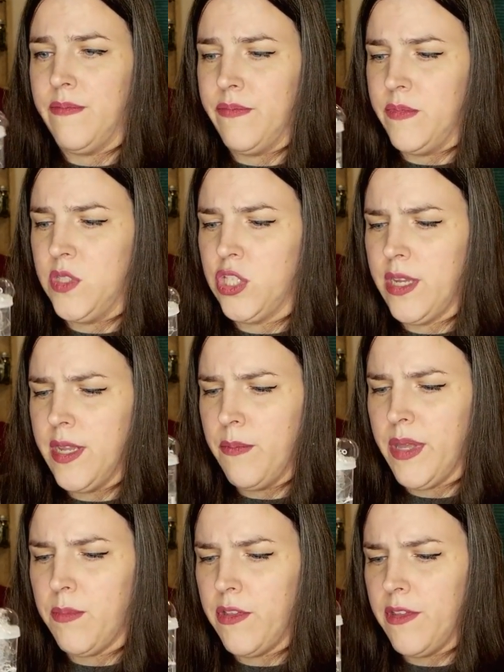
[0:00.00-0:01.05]
giant
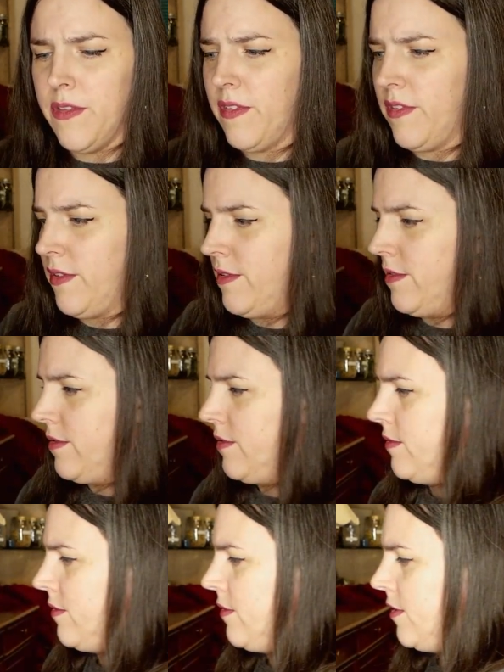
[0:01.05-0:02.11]
bubbles.
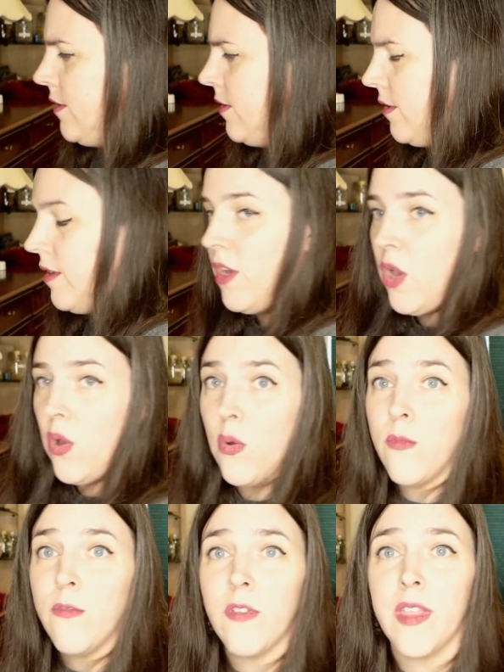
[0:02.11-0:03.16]

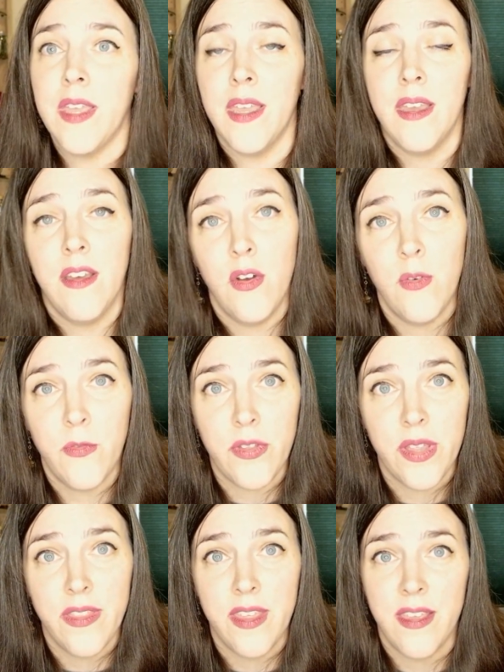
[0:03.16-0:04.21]
Hopefully
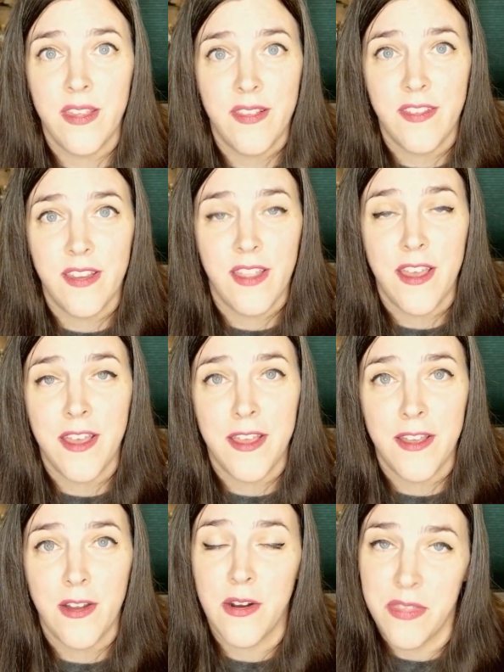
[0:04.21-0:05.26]
the yeast
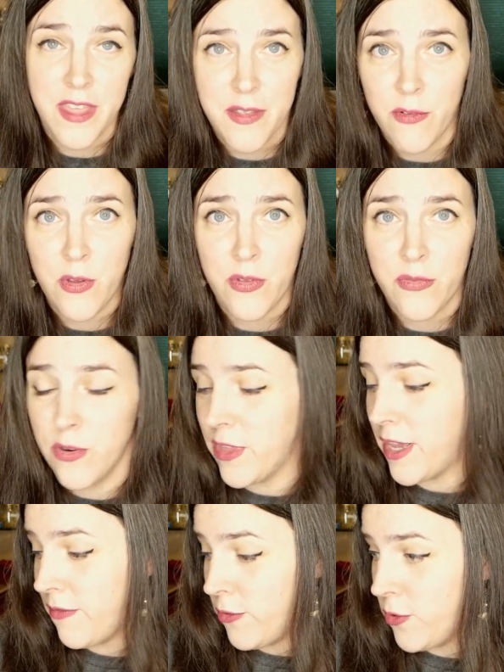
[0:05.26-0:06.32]
are thankful for
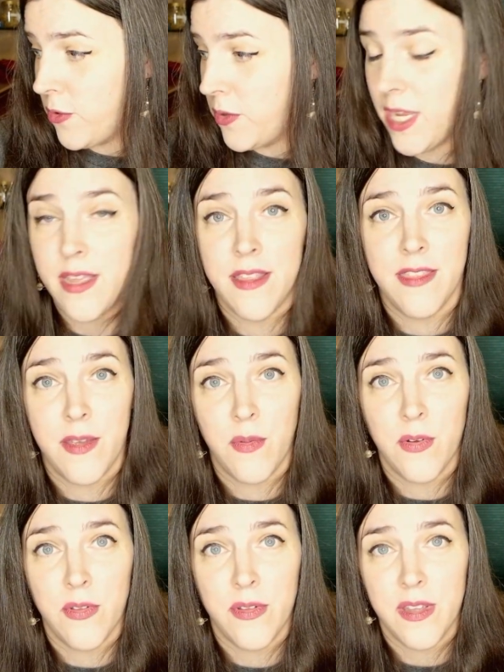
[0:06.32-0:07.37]
that food, and they
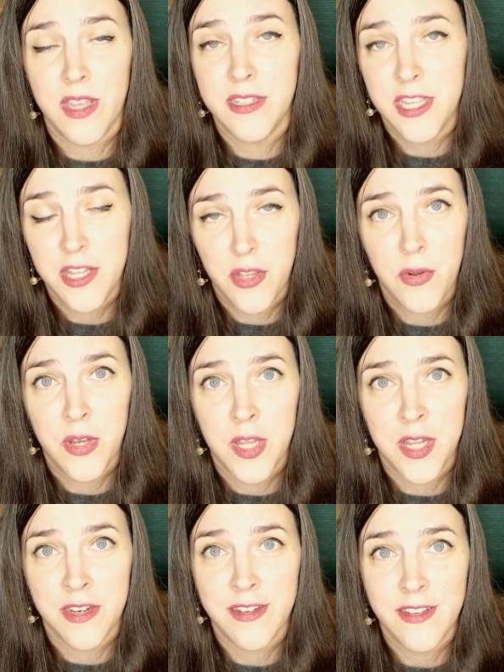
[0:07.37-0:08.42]
will continue
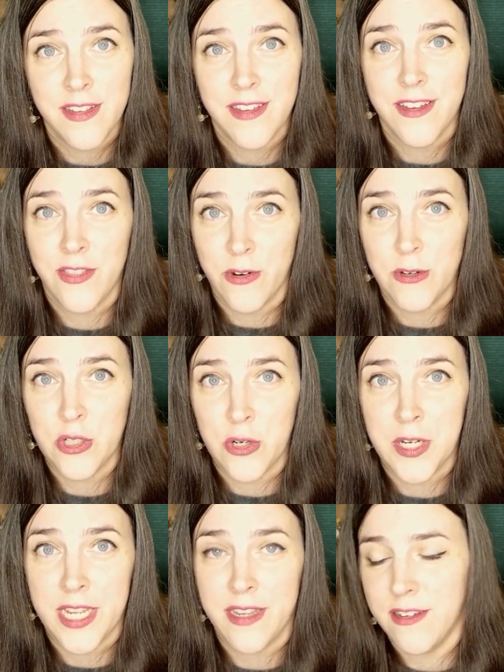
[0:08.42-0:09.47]
on their
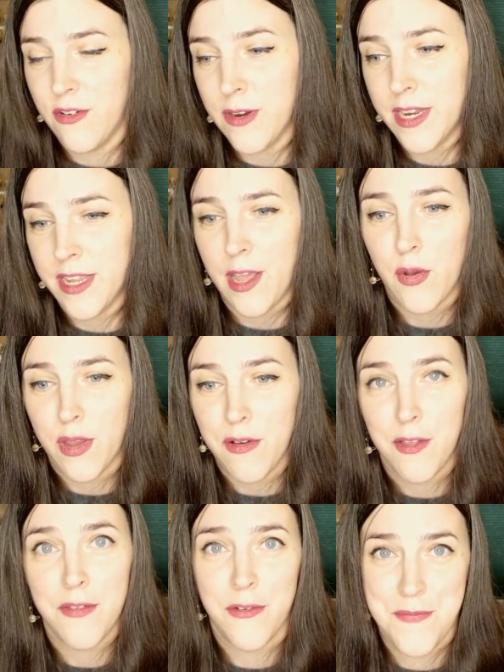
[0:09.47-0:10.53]
journey creating
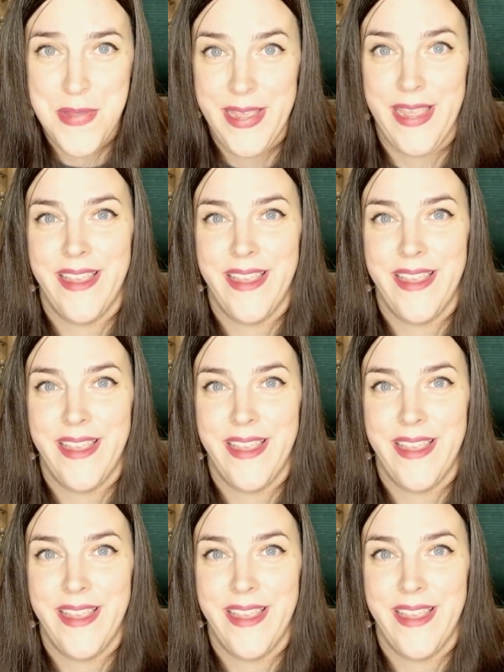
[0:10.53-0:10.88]
alcohol for me.